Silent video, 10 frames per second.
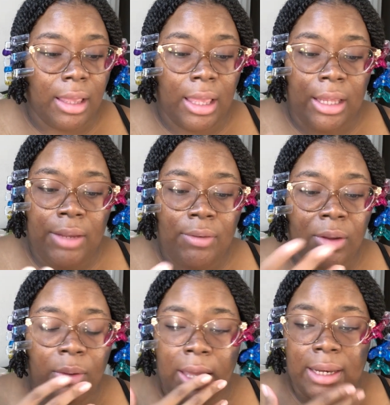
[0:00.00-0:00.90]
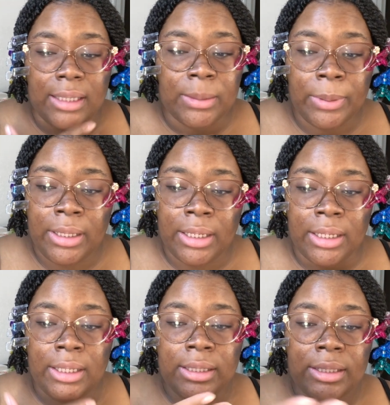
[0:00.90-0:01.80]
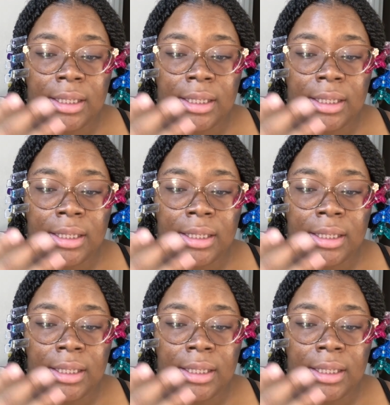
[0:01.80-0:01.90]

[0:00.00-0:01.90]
I don't even know how to explain it.